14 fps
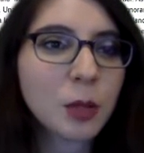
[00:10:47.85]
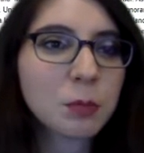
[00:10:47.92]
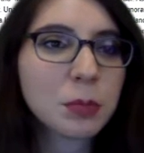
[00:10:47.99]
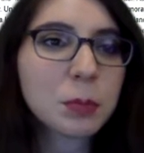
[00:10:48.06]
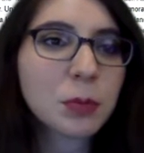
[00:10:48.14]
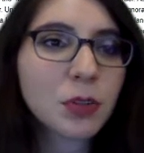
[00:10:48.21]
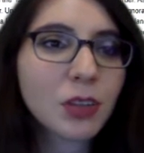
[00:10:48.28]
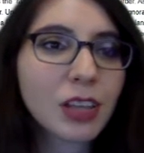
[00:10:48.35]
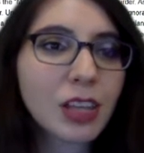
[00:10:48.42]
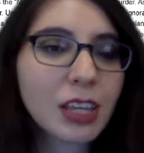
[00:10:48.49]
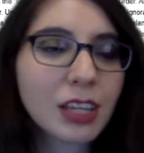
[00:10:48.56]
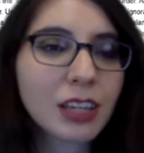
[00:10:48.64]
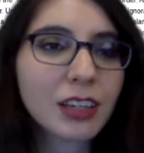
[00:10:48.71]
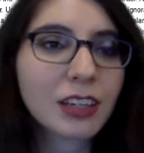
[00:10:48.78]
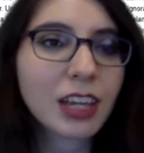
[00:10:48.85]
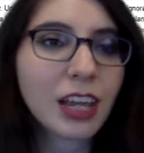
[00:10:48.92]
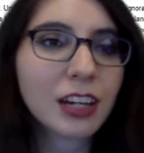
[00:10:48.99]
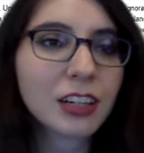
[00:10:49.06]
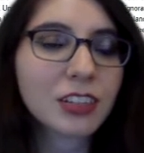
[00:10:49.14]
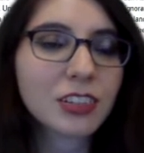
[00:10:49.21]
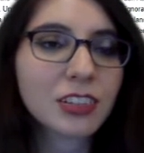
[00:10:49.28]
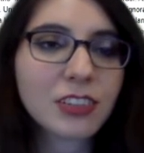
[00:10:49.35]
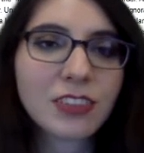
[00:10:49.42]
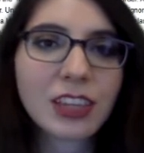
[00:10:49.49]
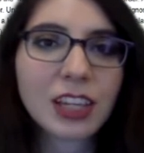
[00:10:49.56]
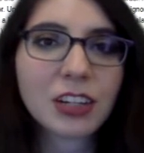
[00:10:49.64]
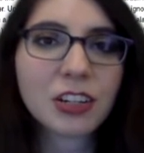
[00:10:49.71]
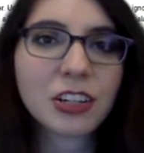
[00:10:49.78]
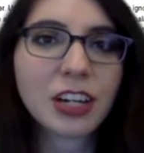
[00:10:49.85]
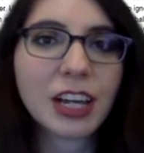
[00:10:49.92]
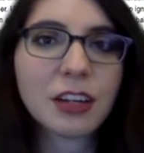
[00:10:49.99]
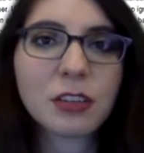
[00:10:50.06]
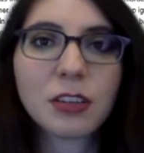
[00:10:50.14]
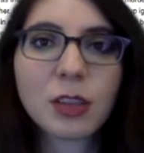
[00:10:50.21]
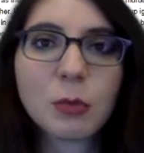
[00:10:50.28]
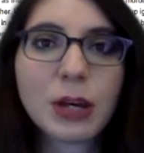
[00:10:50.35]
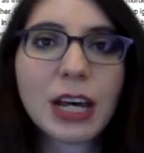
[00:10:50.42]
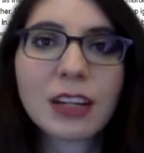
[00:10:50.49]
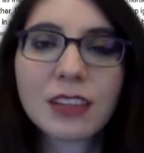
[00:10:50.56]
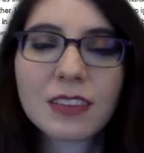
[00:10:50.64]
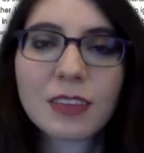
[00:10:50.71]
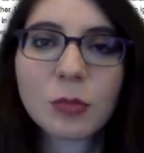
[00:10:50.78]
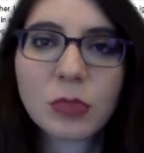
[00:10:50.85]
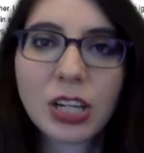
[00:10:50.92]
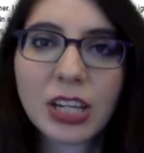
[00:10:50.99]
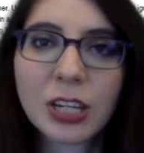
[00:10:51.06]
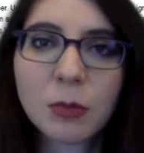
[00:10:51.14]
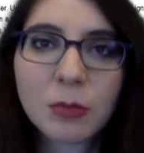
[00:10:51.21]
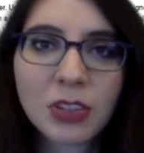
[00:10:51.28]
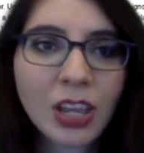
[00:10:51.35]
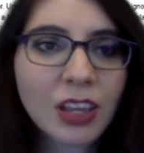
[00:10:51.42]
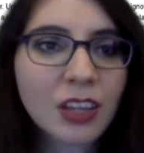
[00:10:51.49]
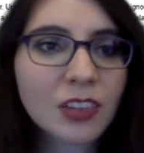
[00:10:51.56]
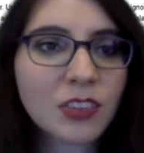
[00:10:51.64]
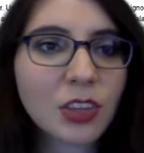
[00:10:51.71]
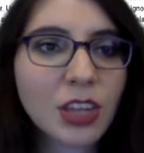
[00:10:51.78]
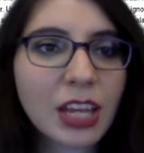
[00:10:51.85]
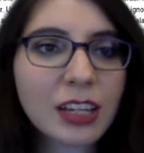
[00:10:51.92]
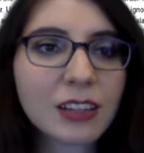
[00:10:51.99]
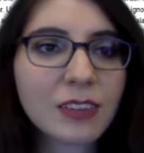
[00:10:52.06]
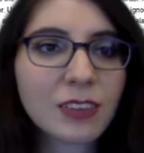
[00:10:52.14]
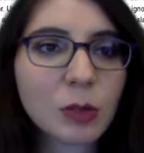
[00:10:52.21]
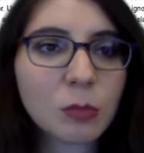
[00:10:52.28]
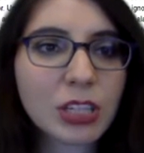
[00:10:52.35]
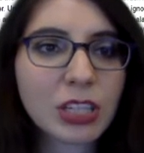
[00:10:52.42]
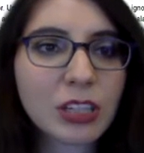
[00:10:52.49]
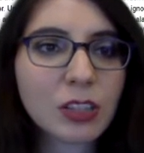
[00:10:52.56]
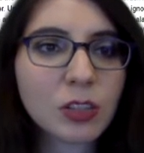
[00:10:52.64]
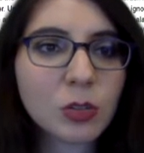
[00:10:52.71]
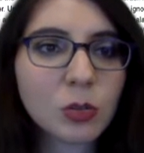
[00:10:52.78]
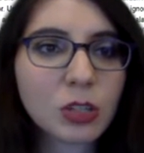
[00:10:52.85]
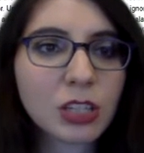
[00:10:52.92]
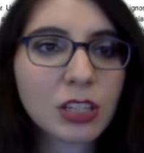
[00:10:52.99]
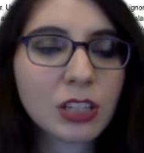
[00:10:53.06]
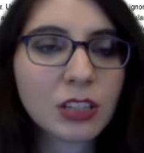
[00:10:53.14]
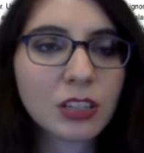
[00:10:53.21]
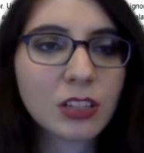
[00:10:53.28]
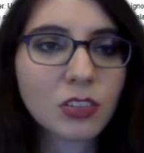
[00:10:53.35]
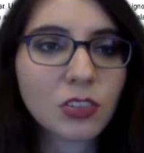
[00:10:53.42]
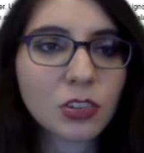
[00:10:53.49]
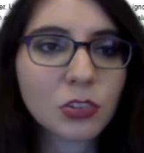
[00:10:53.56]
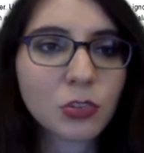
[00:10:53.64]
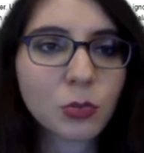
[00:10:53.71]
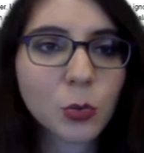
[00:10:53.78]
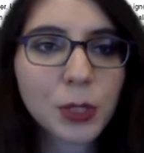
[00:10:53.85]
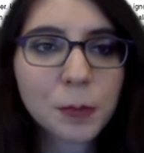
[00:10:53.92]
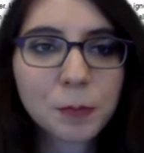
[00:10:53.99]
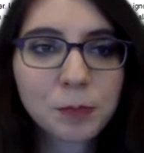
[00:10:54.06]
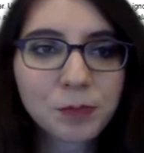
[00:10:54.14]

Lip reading: People like characters that are out of the box sometimes. So that is something you could search for.